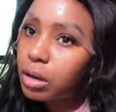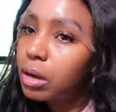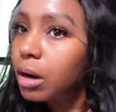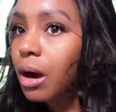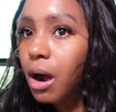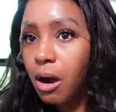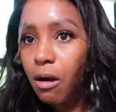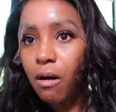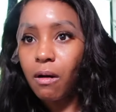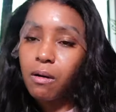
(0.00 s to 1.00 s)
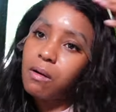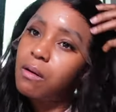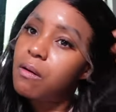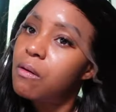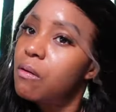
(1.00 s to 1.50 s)
And it is
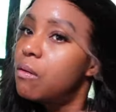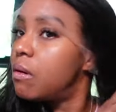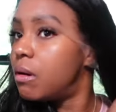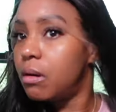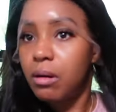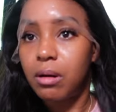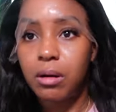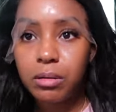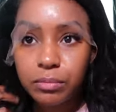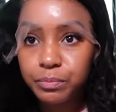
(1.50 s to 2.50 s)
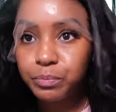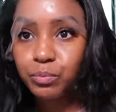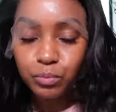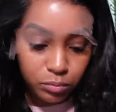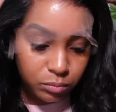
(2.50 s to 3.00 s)
invisible HD lace
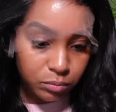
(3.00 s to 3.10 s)
wig. It